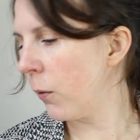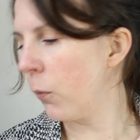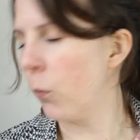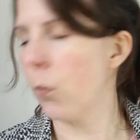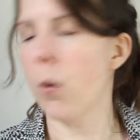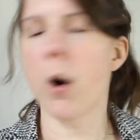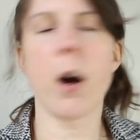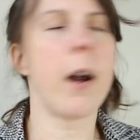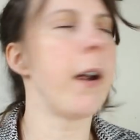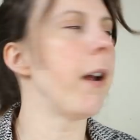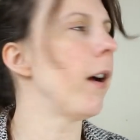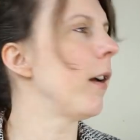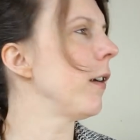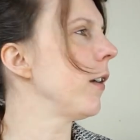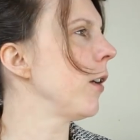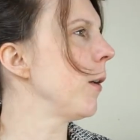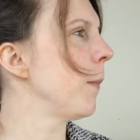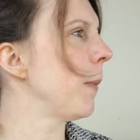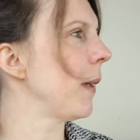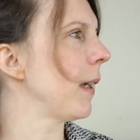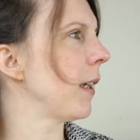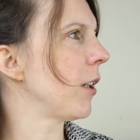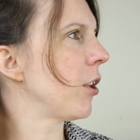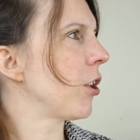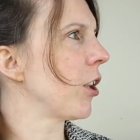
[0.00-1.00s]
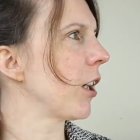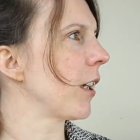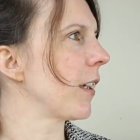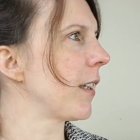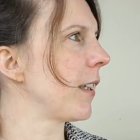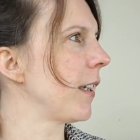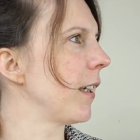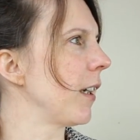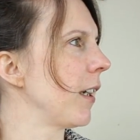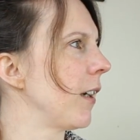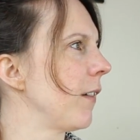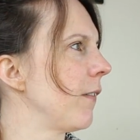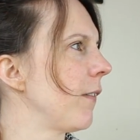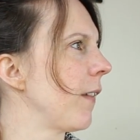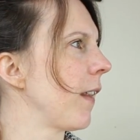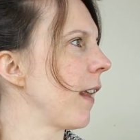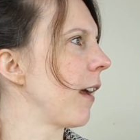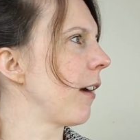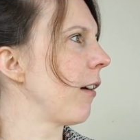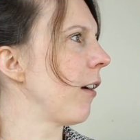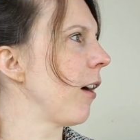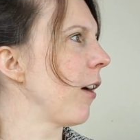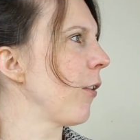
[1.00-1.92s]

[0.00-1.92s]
Why aren't you being chatty over there?